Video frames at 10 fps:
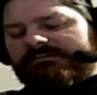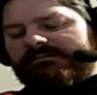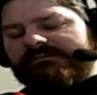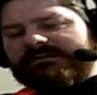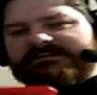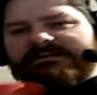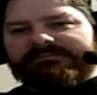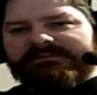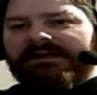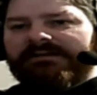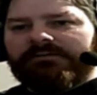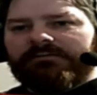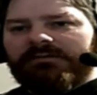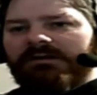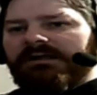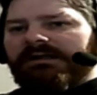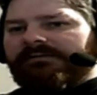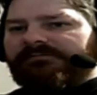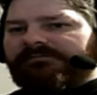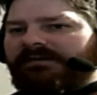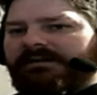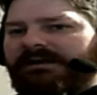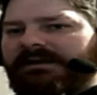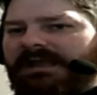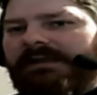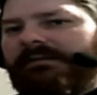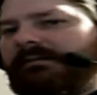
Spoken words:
stuff that I do is very candid.